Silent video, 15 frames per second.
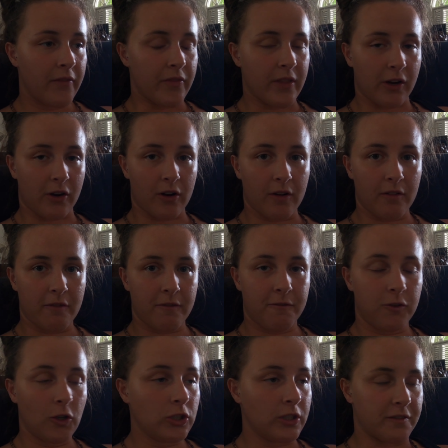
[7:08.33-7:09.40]
They're
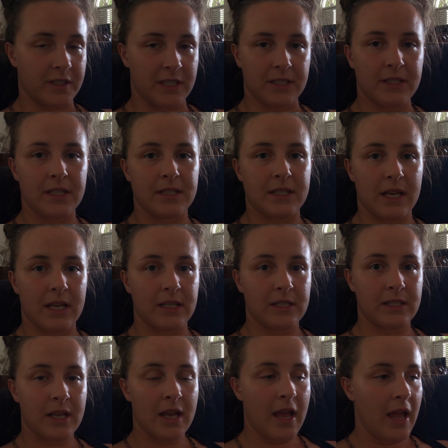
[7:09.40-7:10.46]
full of
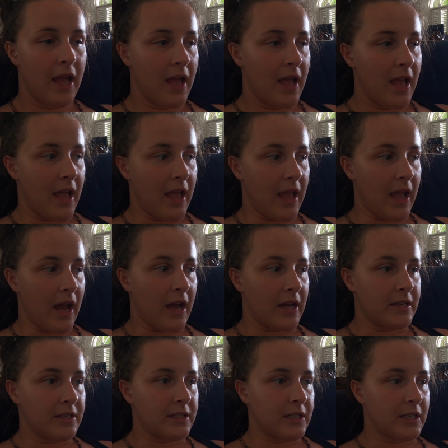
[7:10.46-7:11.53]
diseases.
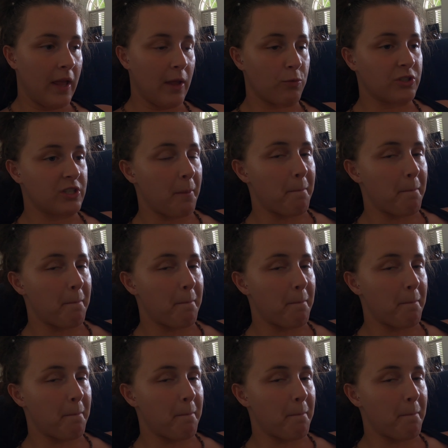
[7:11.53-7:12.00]
And it was